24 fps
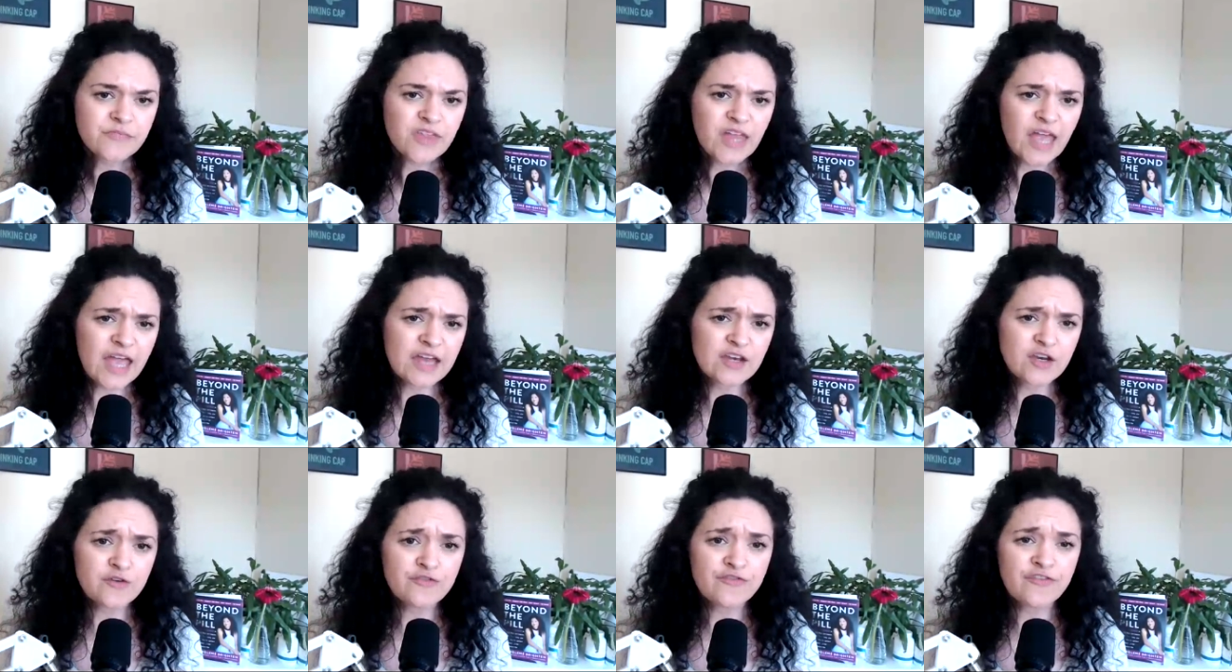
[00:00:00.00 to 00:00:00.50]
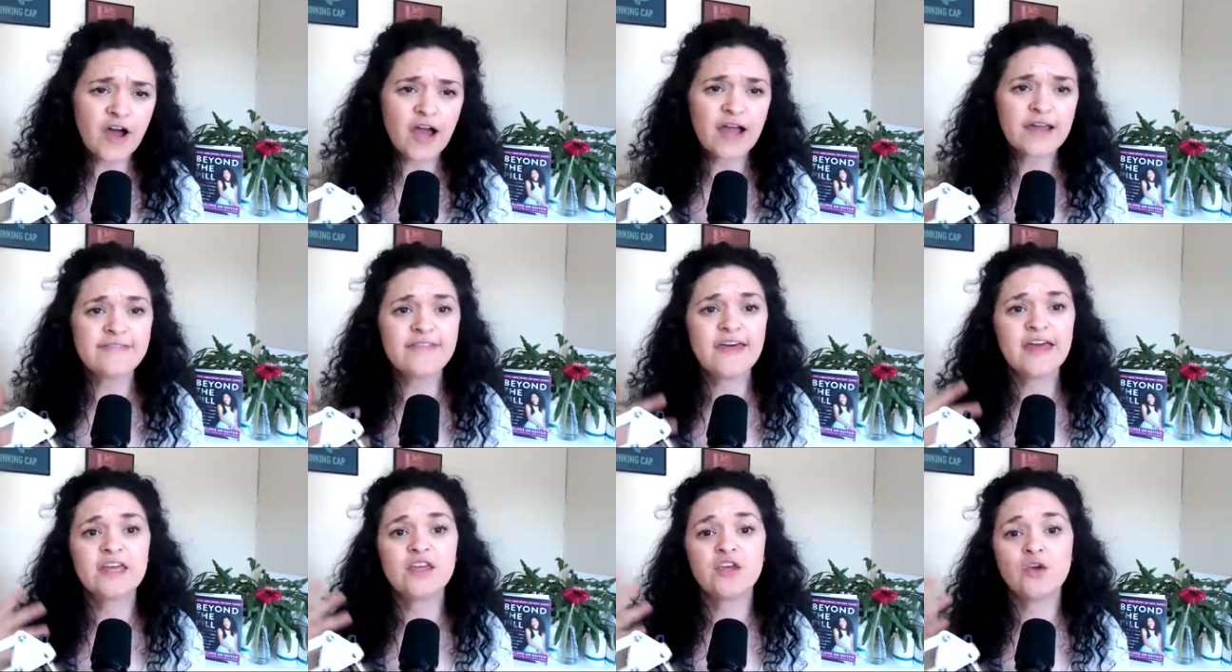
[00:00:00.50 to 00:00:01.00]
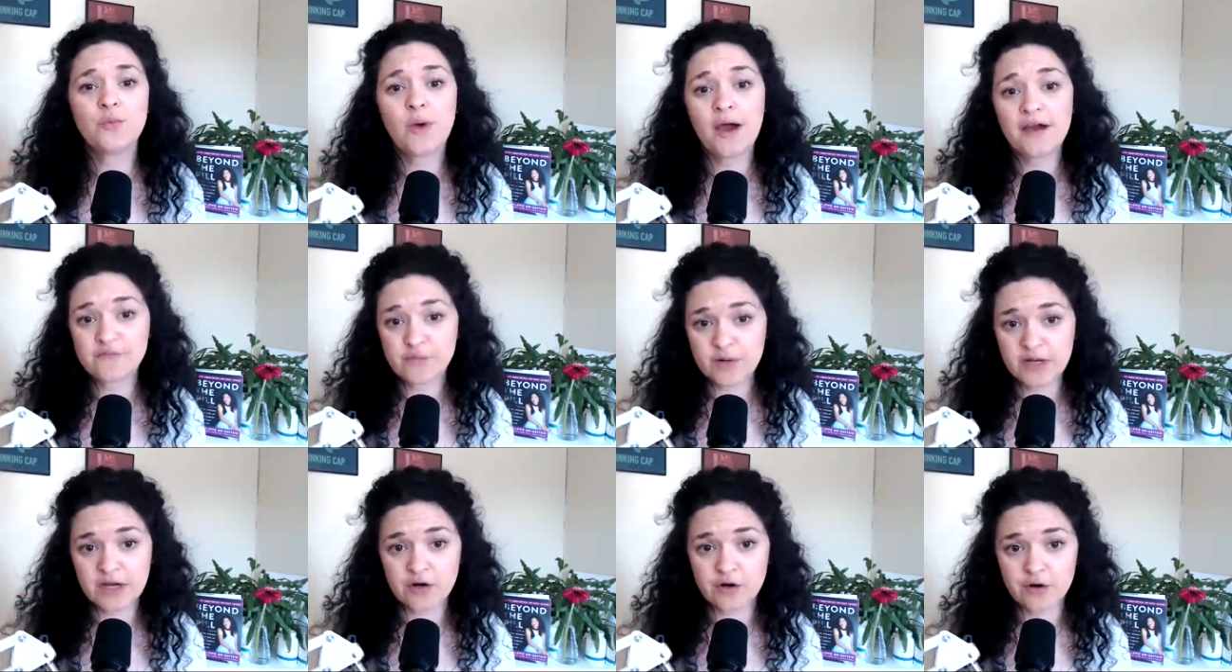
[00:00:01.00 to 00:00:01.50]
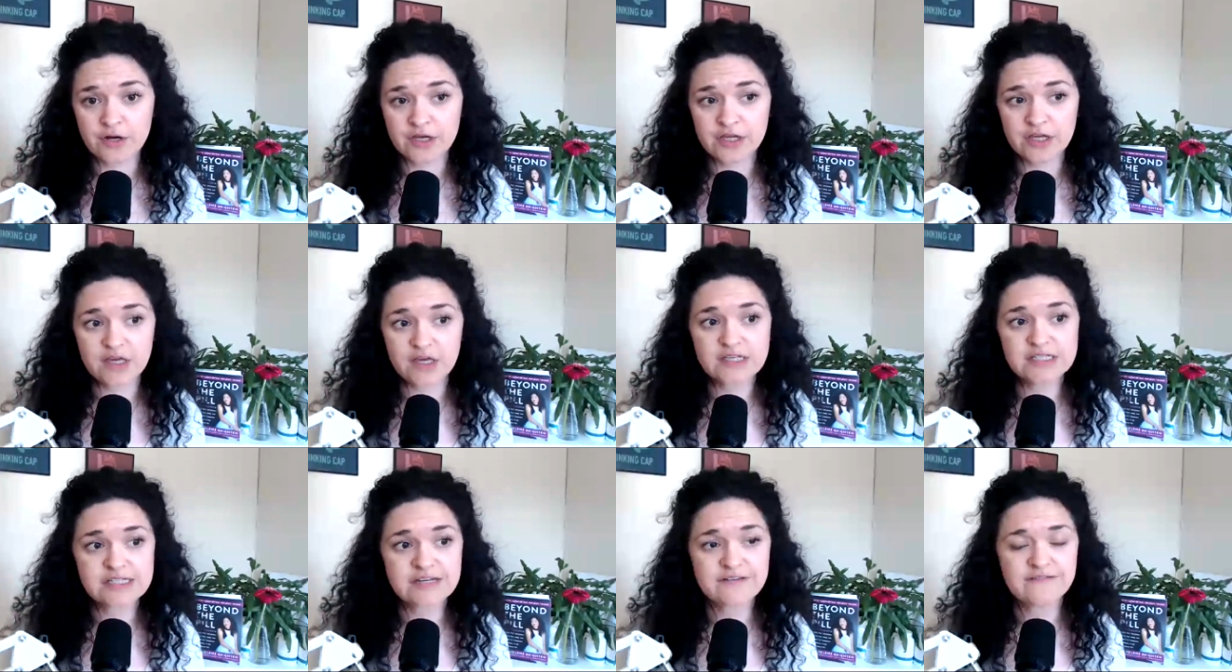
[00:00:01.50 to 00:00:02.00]
and you find that you have recurrent
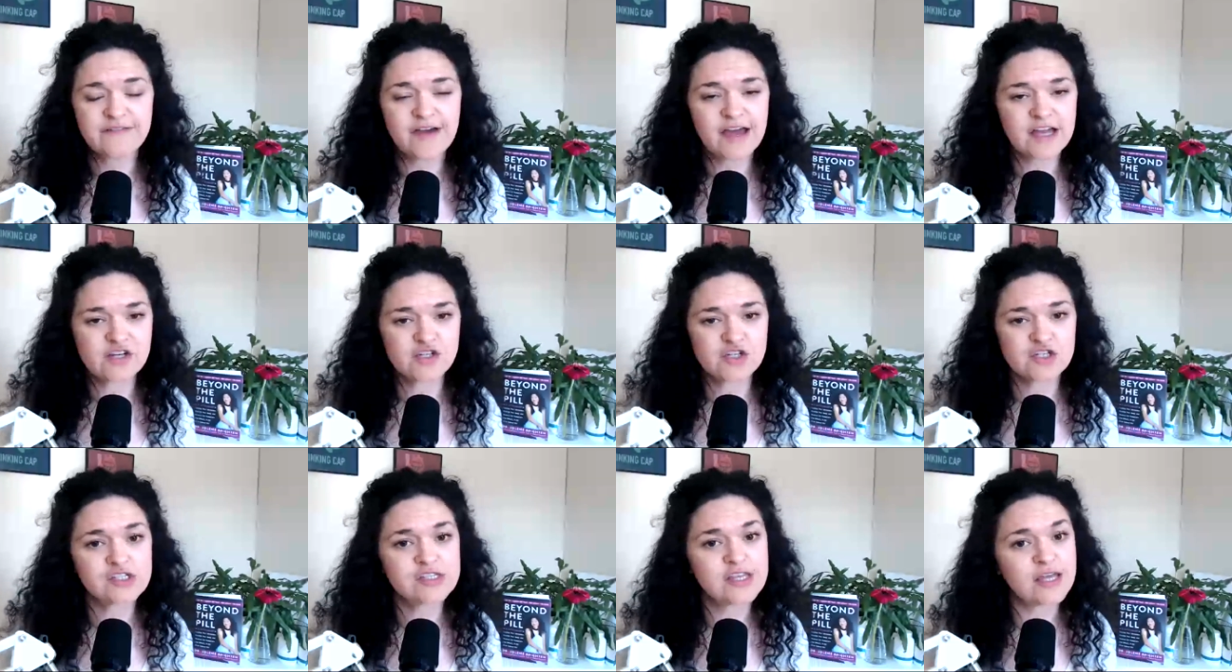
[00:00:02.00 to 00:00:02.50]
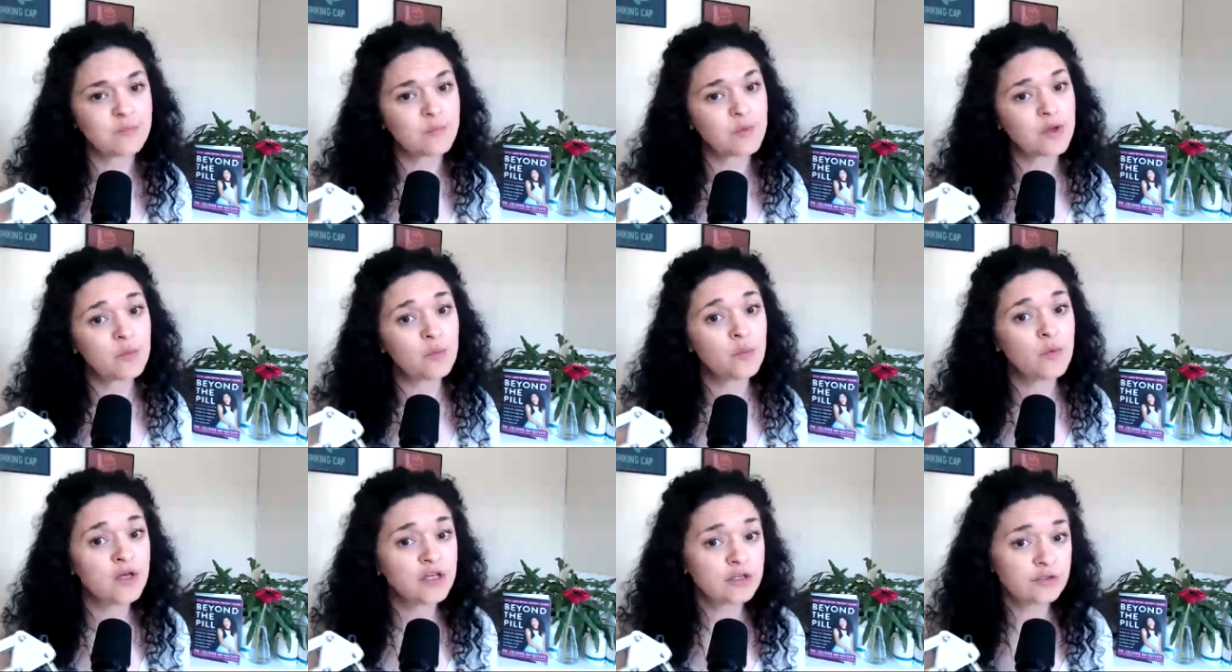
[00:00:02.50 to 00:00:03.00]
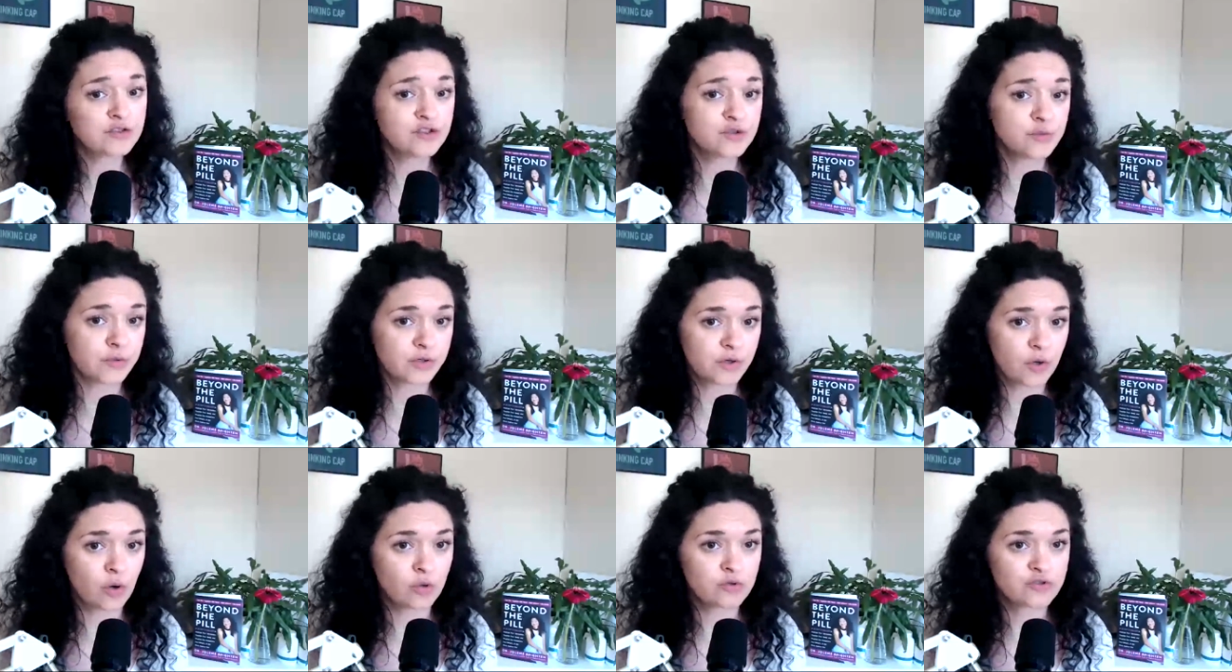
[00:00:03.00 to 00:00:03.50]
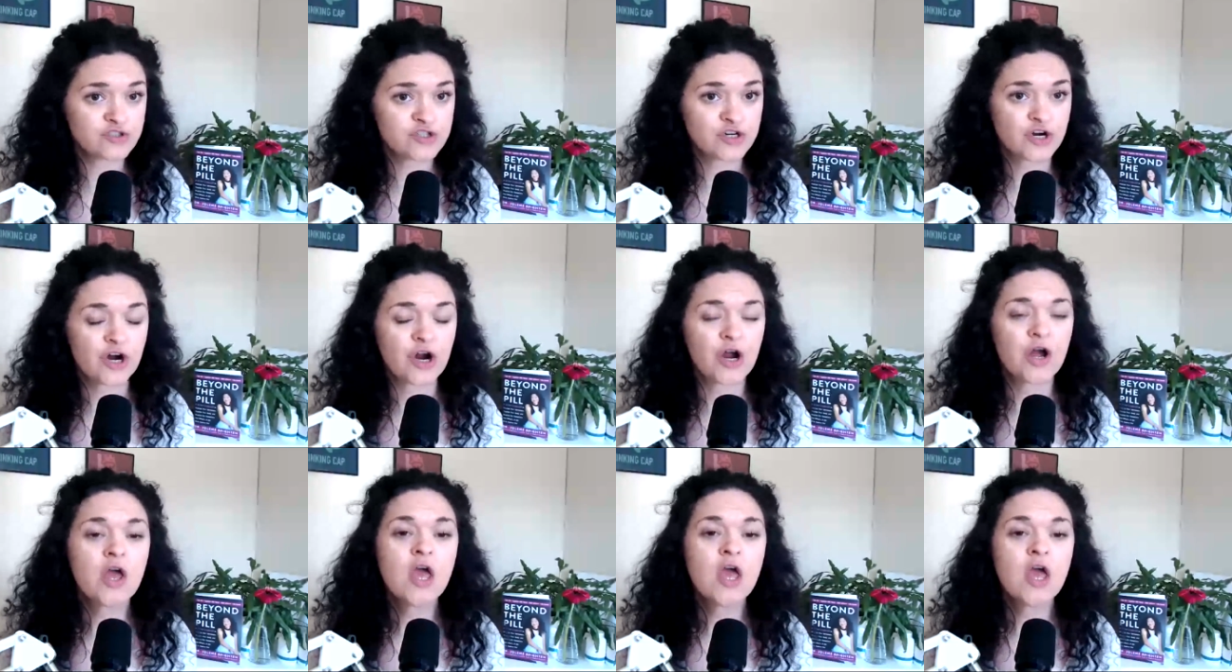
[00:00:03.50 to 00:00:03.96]
yeast infections, then we will do a culture